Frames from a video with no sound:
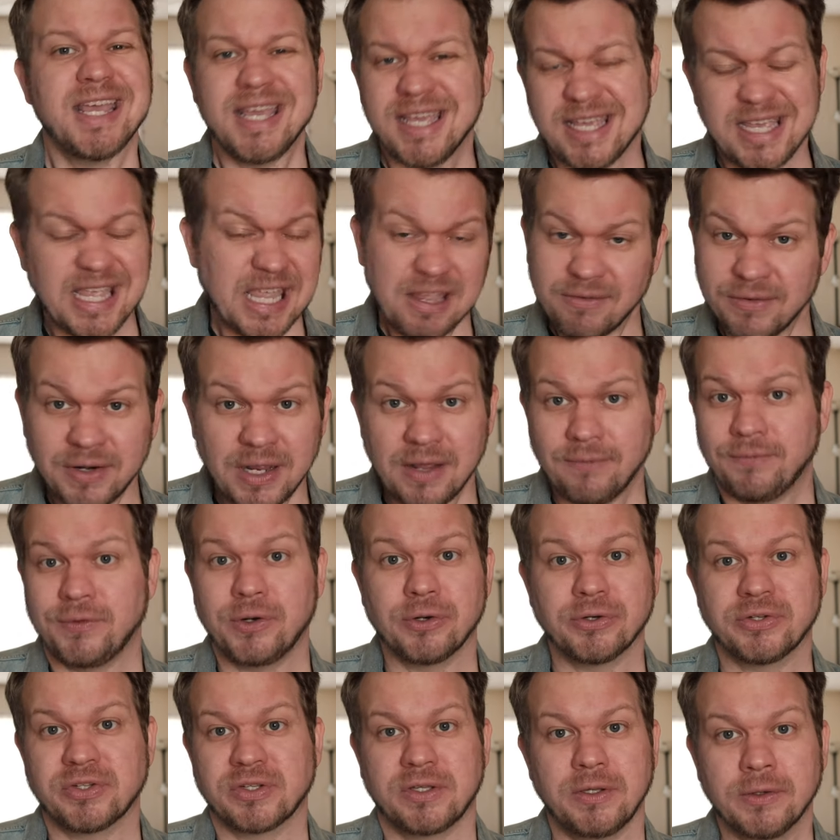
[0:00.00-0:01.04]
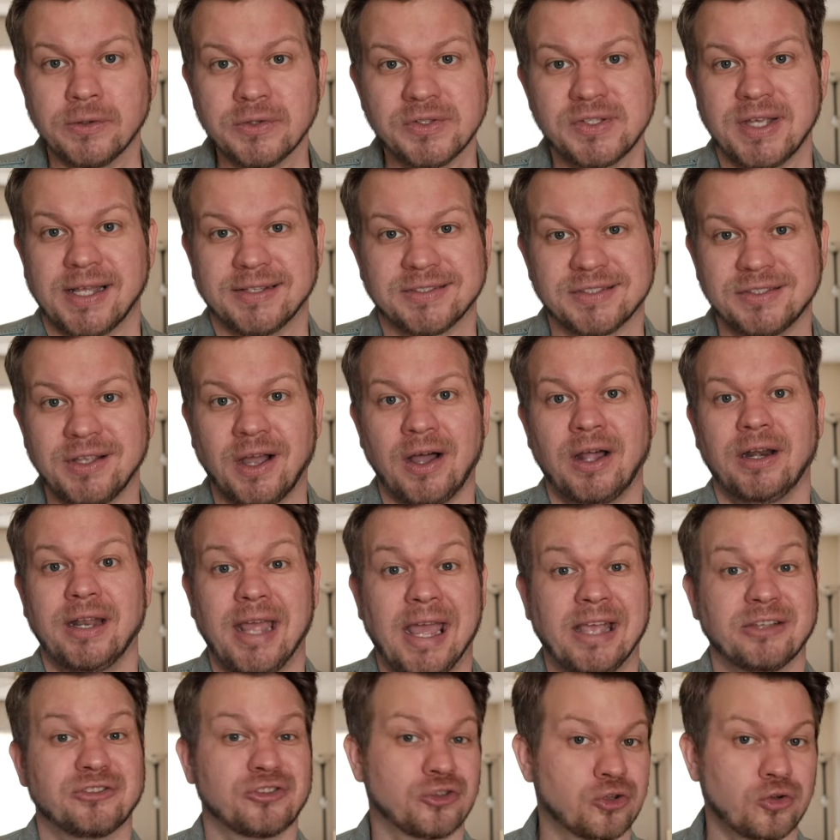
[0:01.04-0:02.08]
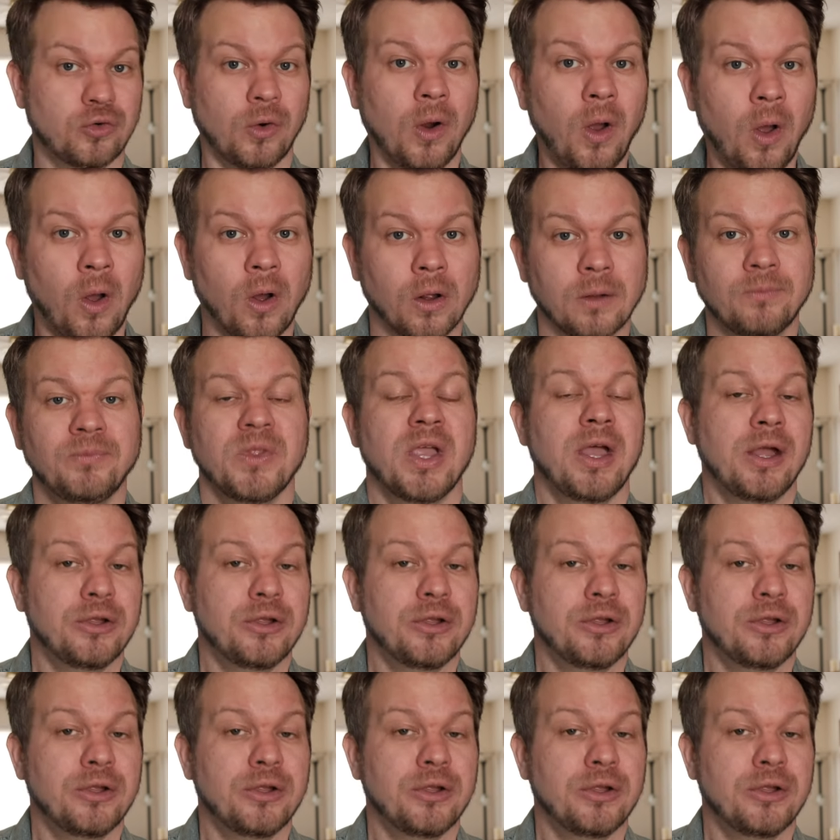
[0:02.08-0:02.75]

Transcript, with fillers: even if your skill set's not as strong,